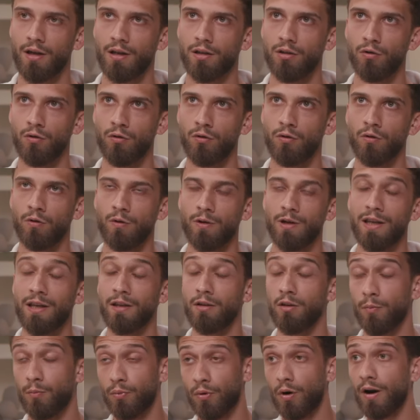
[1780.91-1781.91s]
Your
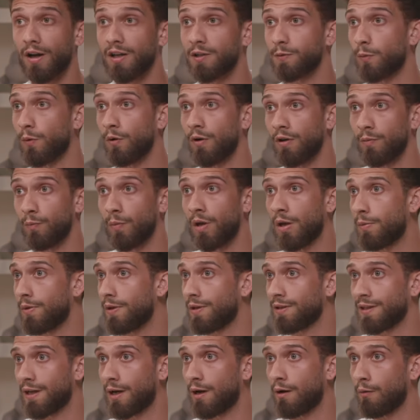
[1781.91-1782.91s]
price point maybe
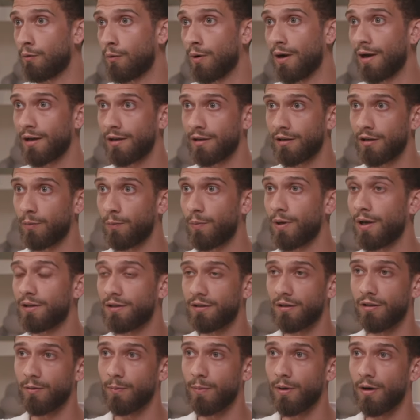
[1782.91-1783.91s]
is out of whack compared
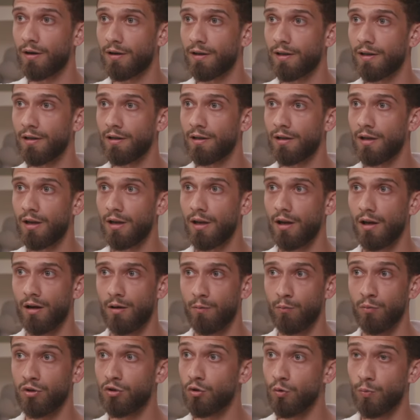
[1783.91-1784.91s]
to the market,
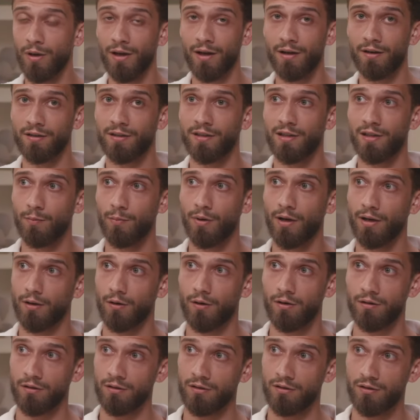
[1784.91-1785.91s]
which you'll be able to see by
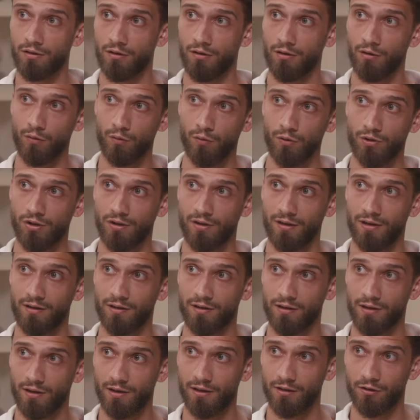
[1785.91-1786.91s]
going into the auction
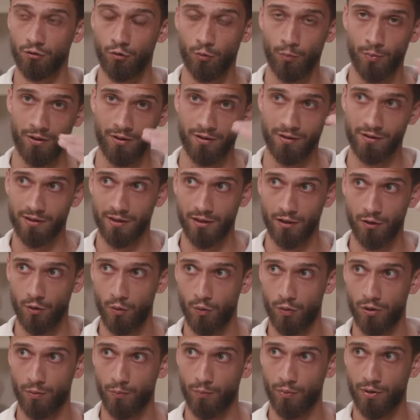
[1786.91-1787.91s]
insights, and you'll be able to see
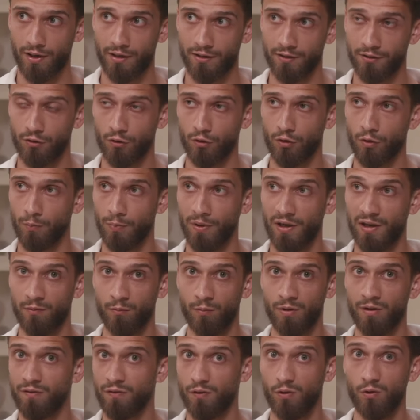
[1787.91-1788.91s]
who are the brands you're competing
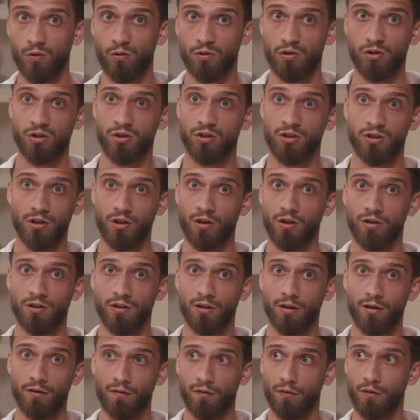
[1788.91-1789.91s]
with, or just
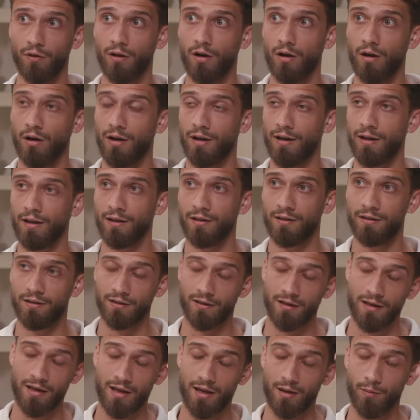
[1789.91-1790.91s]
searching for the
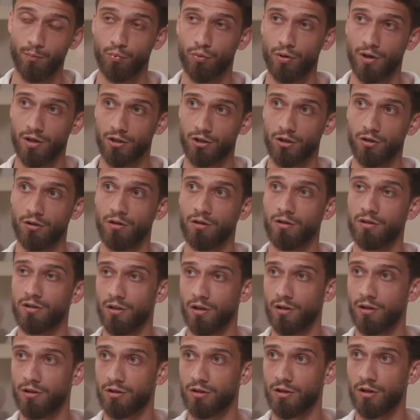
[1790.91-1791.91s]
highest impression
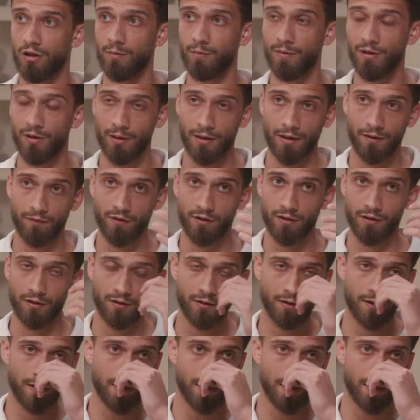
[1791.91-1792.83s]
search term that you have in